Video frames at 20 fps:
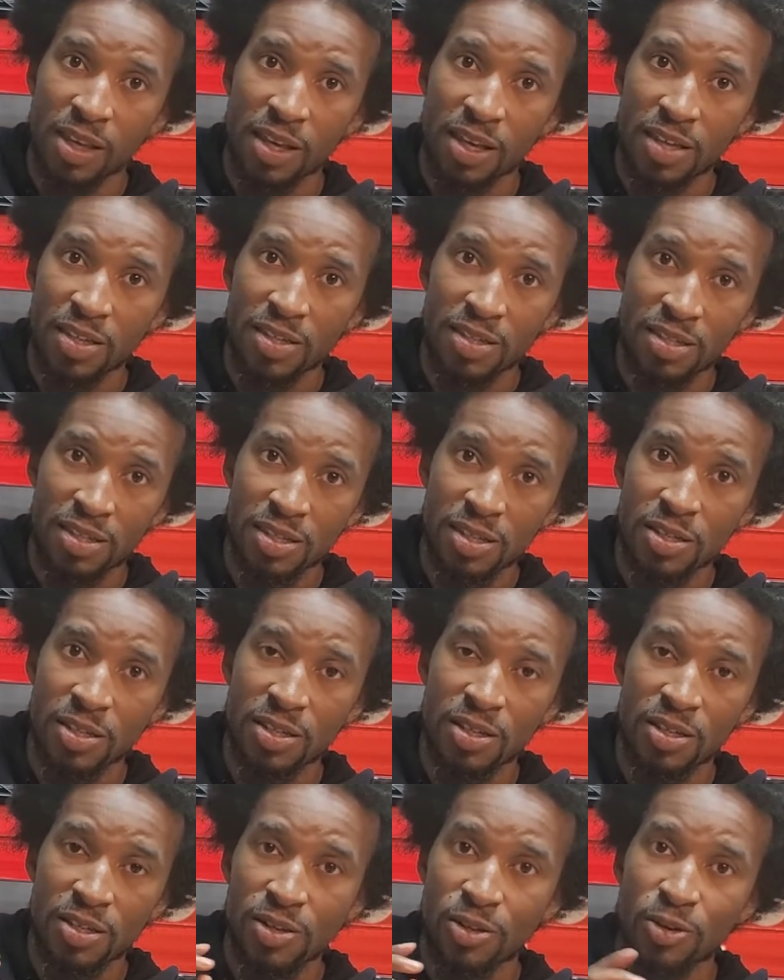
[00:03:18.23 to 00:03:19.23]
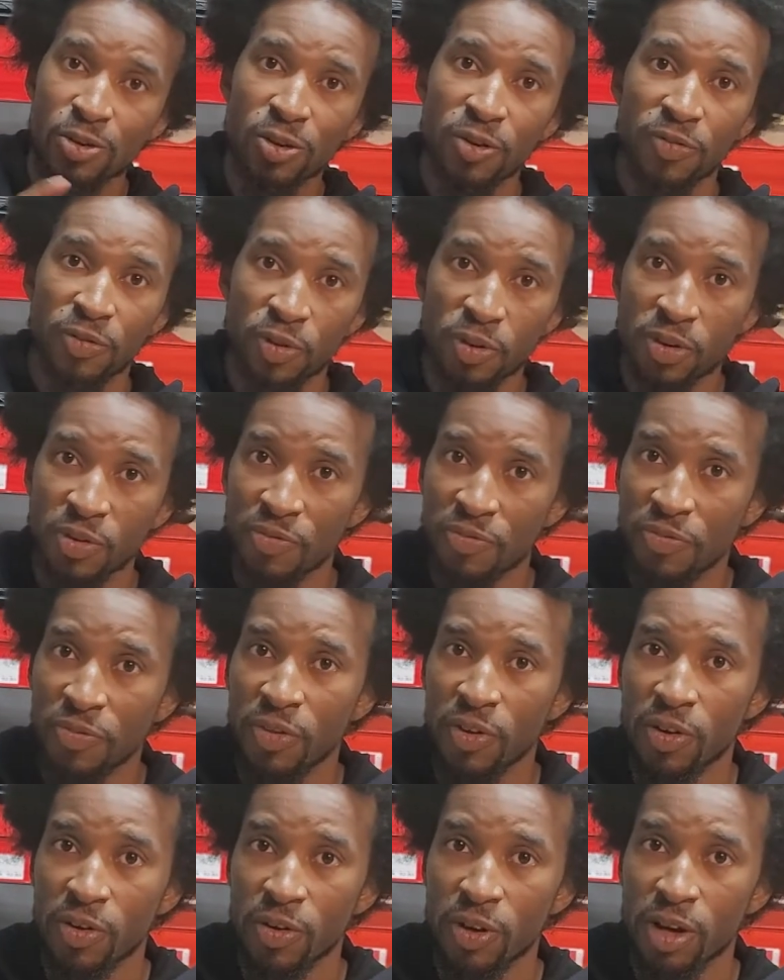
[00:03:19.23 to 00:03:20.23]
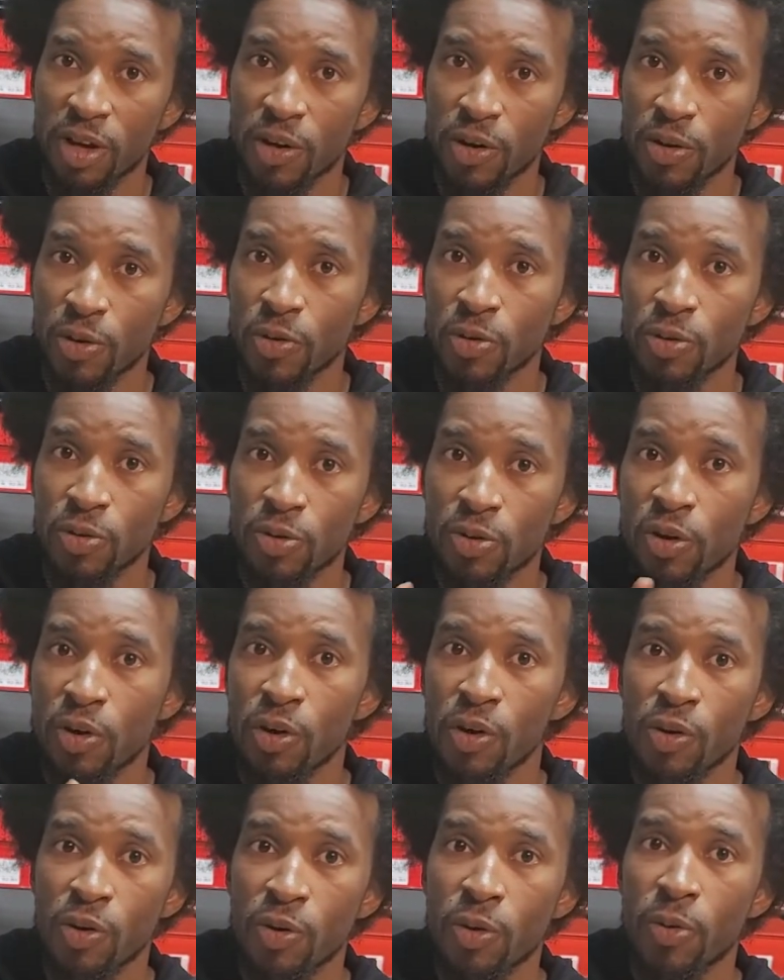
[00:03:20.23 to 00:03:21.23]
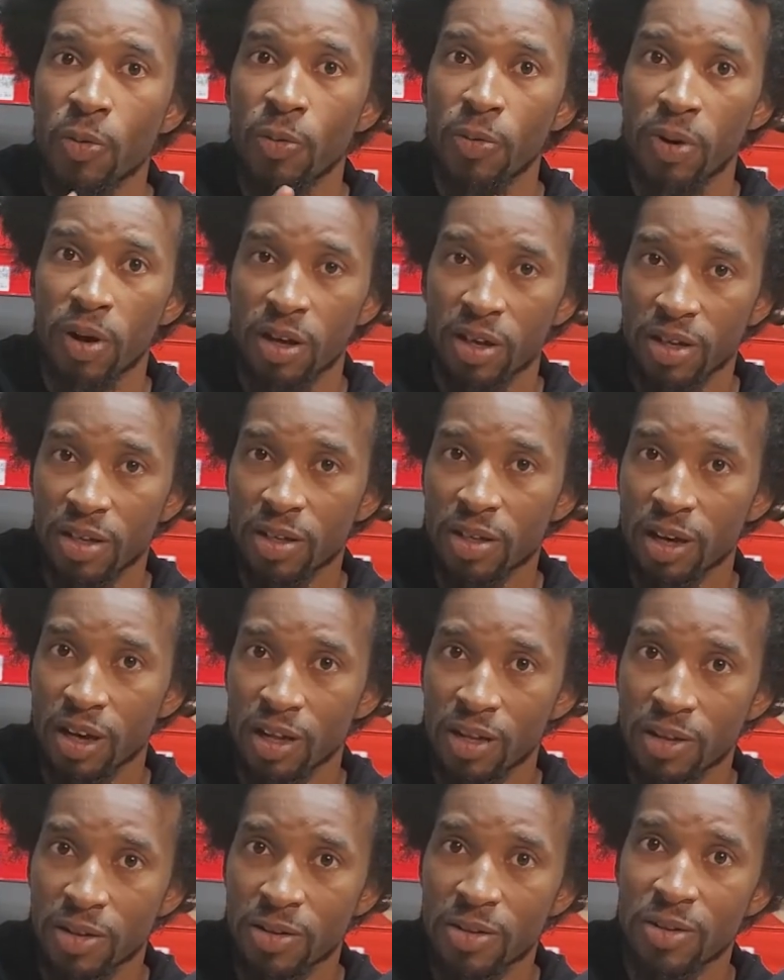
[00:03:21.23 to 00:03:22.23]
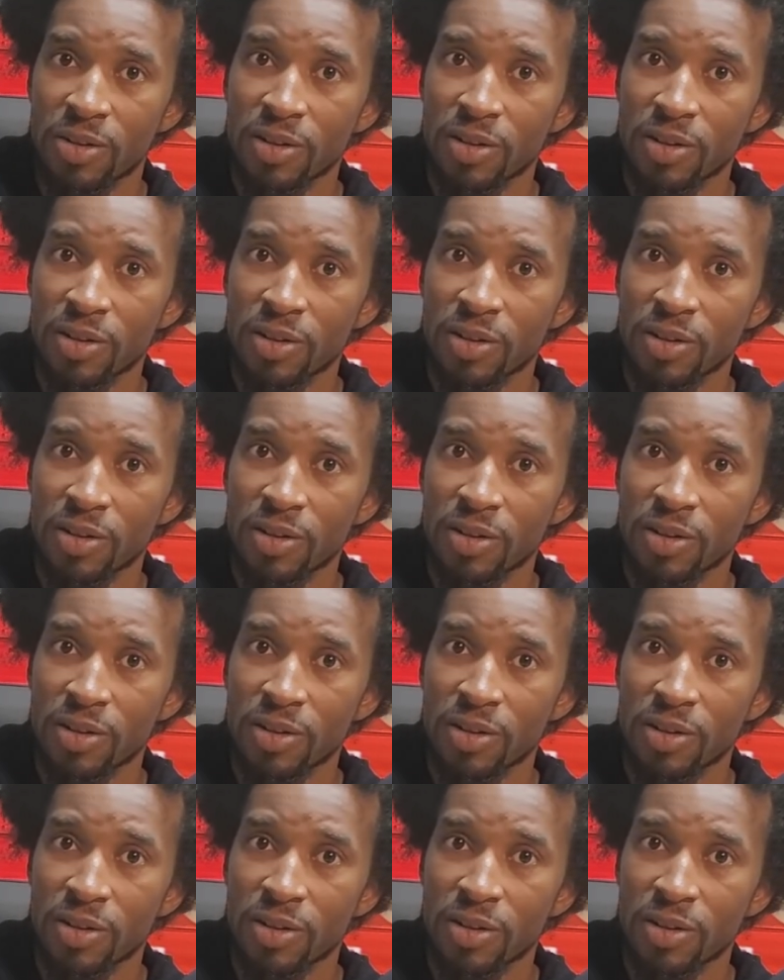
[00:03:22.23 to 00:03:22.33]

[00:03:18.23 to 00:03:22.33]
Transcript: and see if you can figure out who owned what color